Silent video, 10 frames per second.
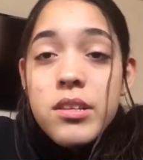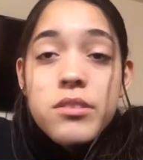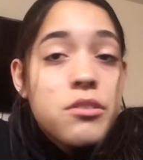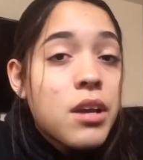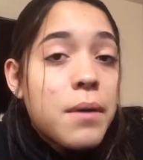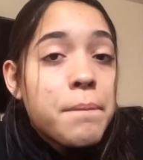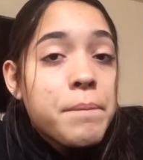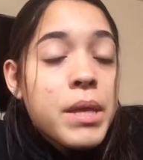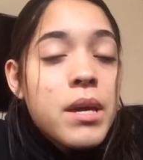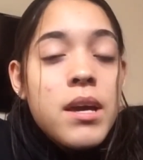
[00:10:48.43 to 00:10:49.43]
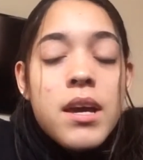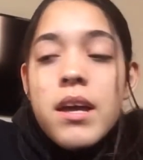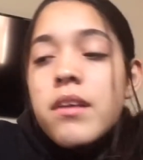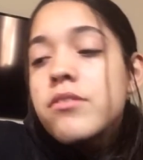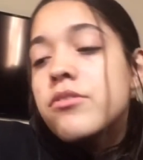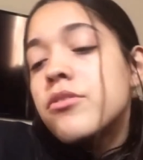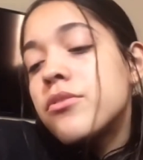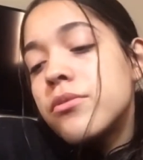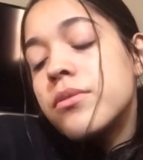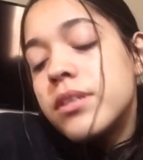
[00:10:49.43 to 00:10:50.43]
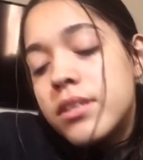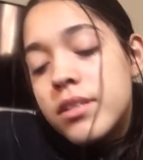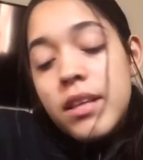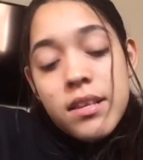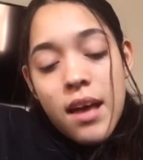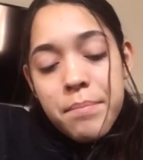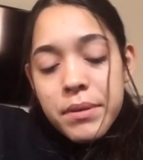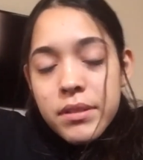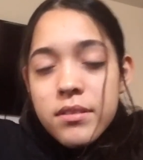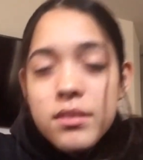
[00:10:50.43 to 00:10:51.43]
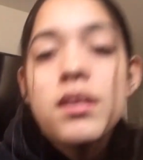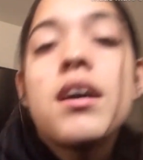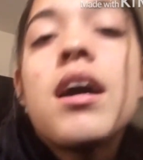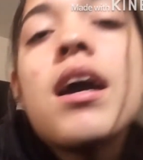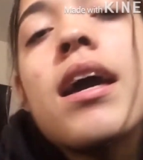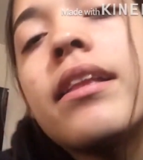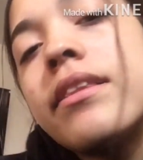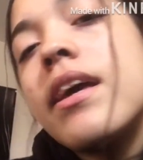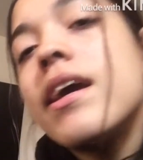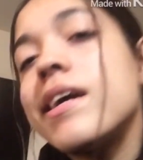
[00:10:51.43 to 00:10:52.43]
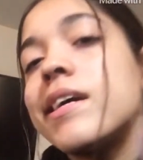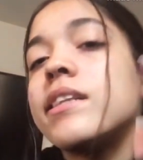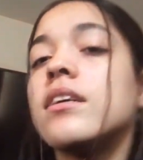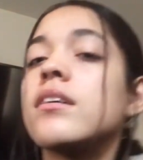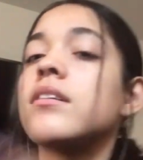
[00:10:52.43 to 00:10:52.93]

So, yeah. So, that's happened. And then,